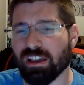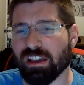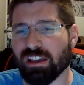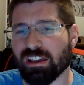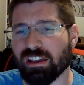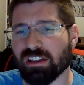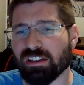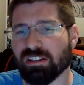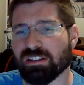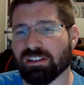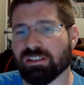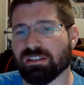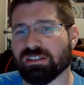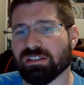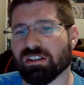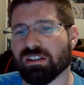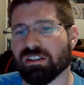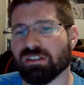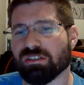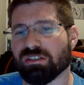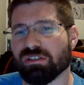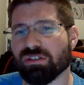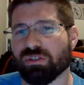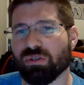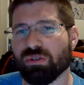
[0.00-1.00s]
is
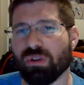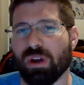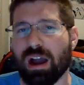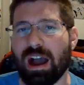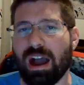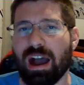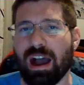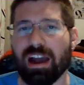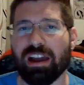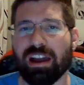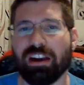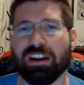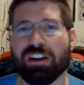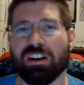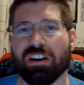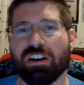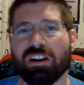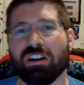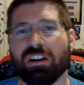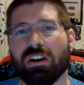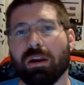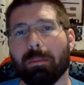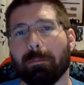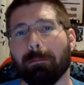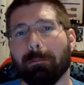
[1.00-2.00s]
to
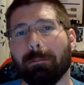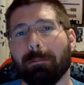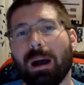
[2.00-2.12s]
hire